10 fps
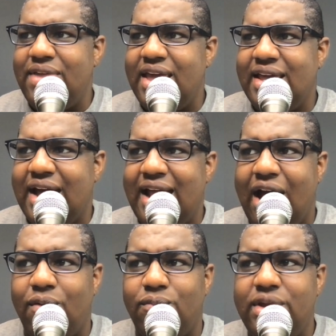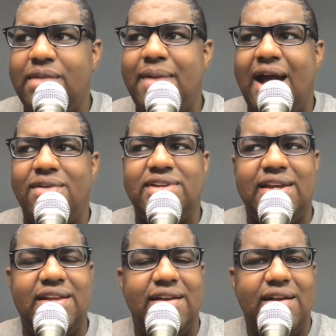They got
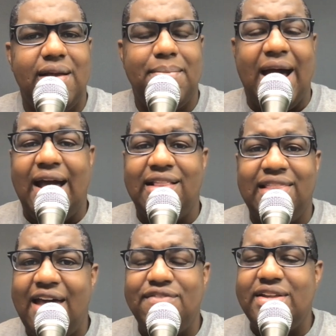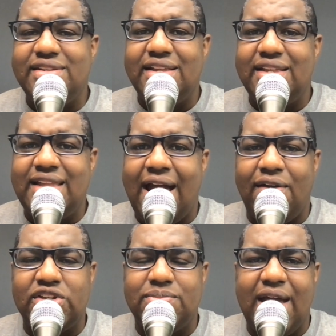out-rebounded by 11, did the
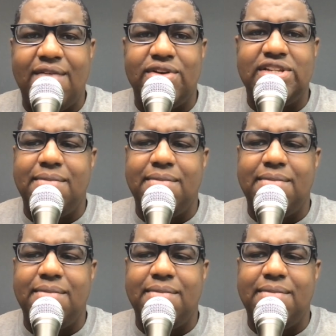Dallas Mavericks.